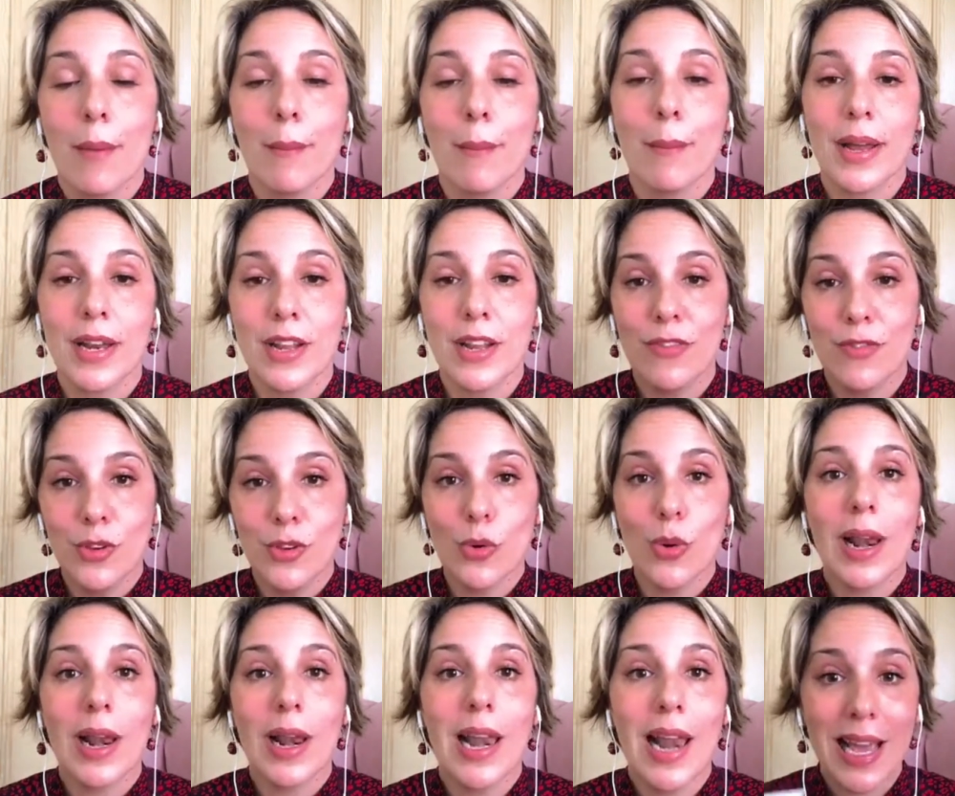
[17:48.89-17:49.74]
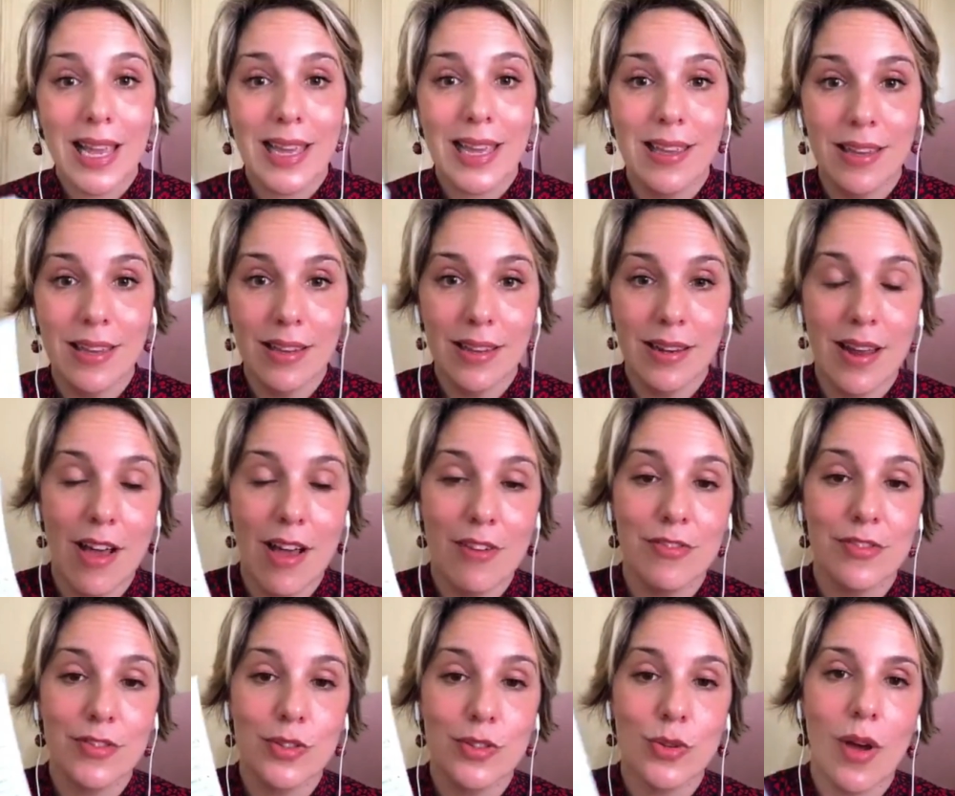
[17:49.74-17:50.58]
But if you are lucky
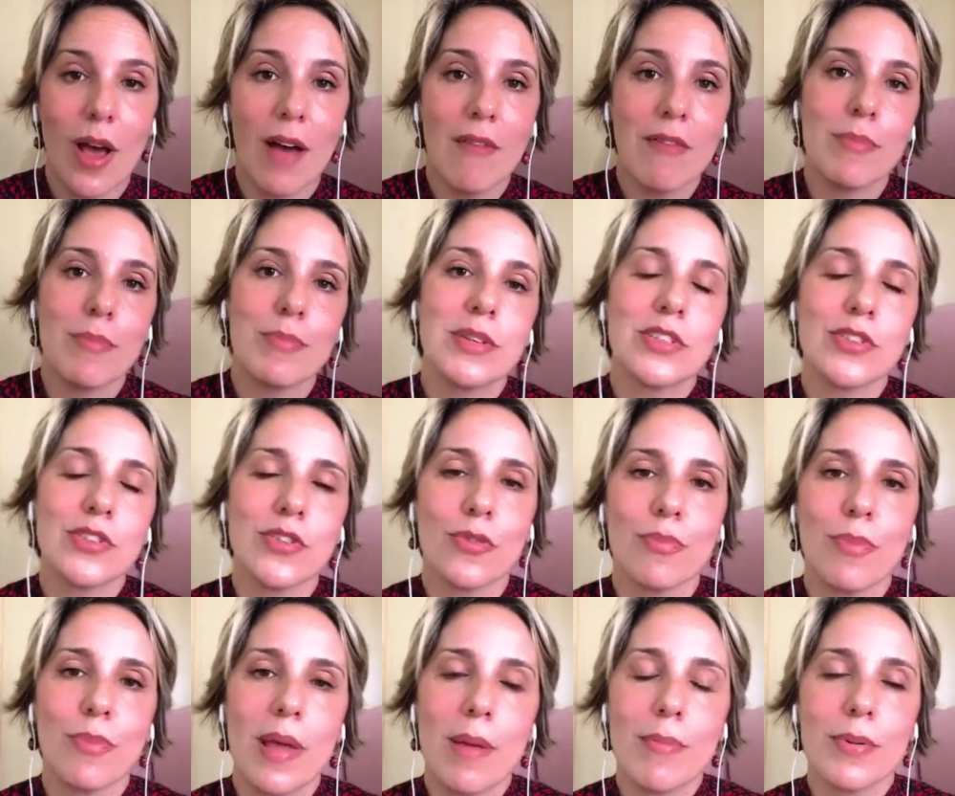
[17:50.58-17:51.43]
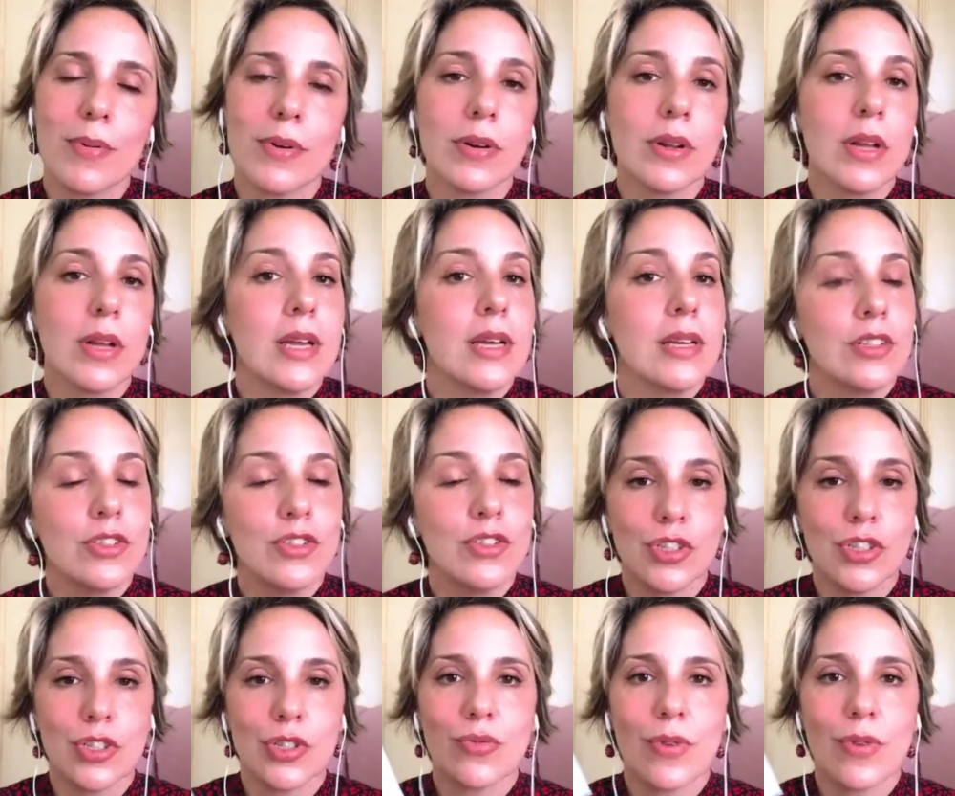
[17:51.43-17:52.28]
enough to have a piece of paper,
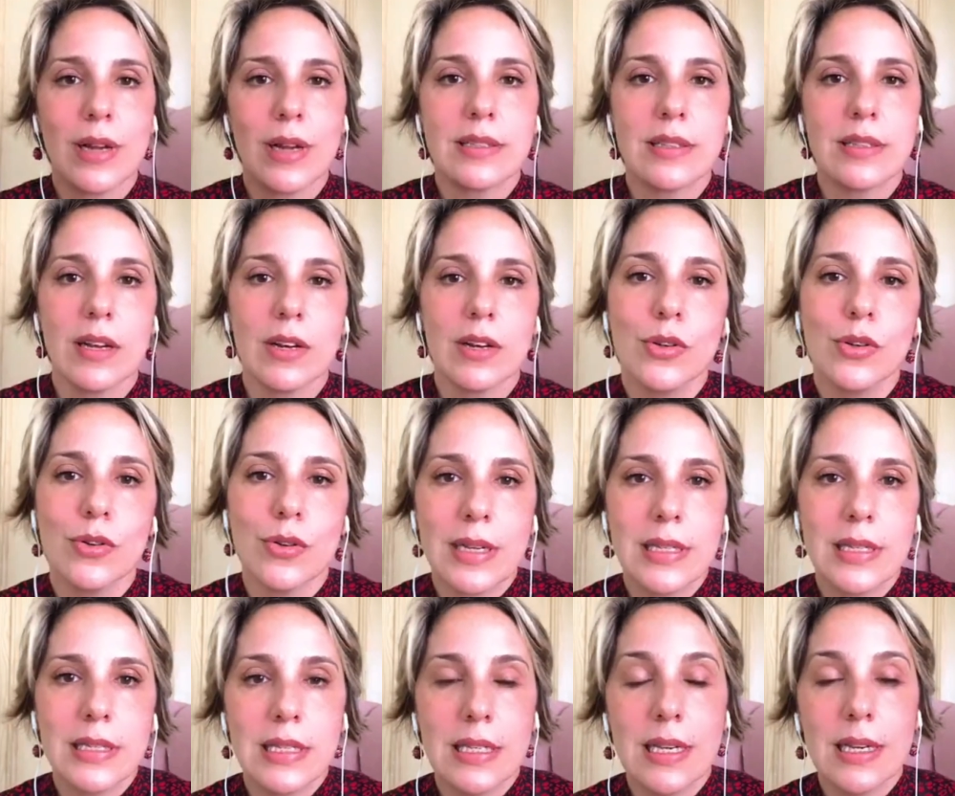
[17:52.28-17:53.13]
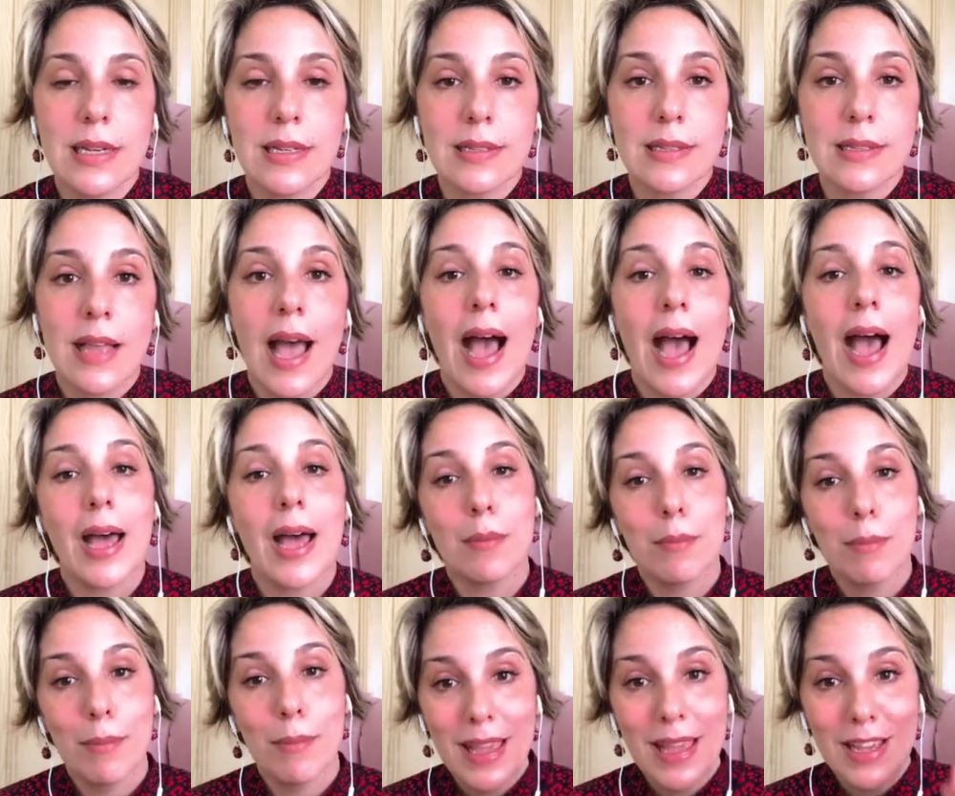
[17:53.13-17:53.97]
just write down your ideas
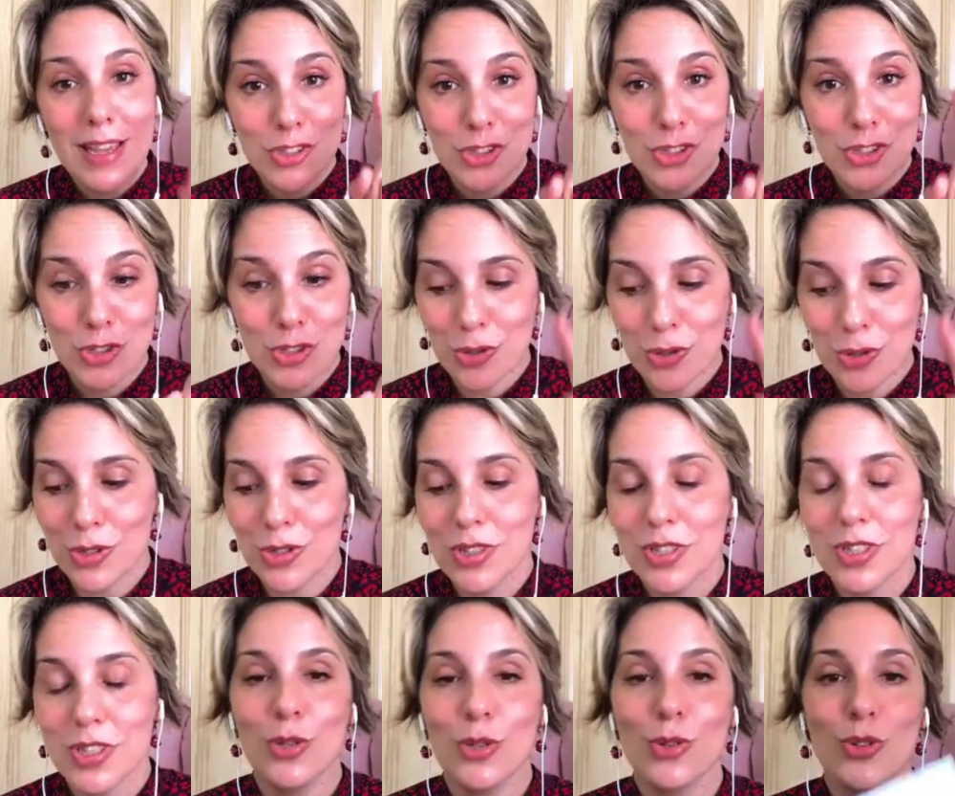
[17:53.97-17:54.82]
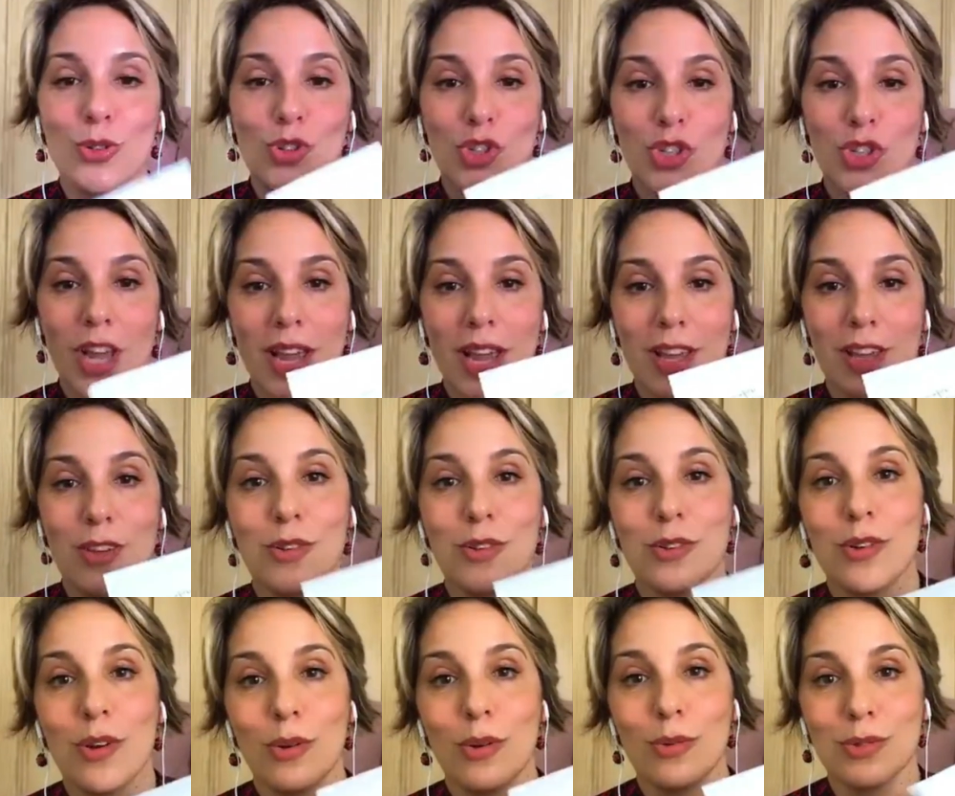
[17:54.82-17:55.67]
and make sure you check
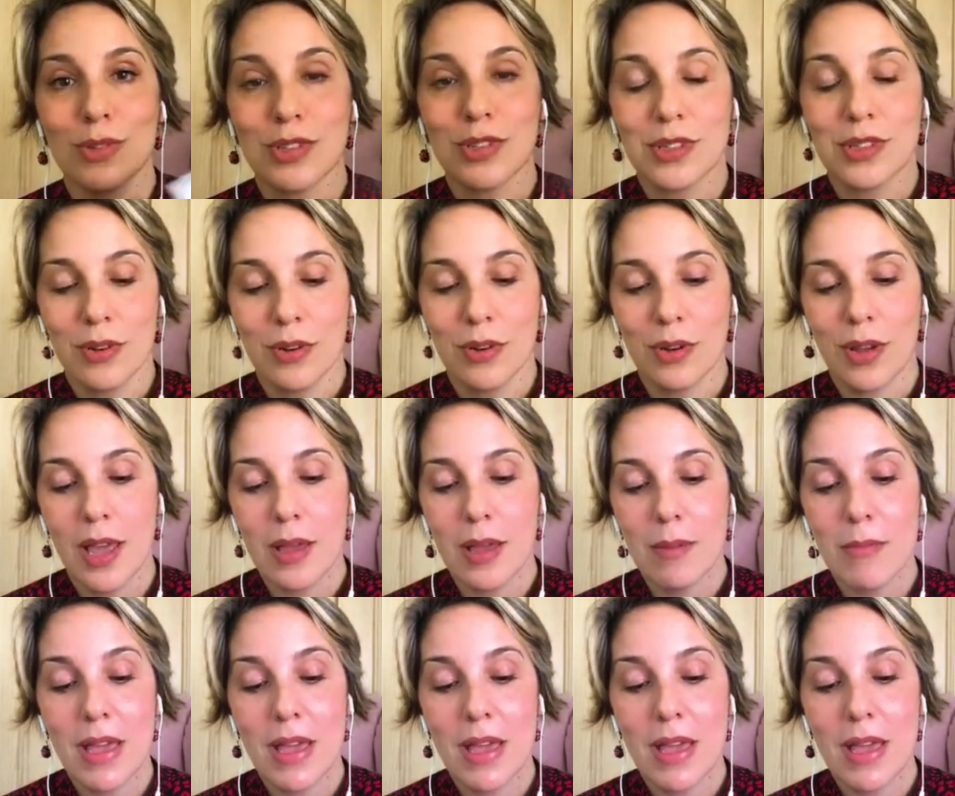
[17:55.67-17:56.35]
your notes, okay?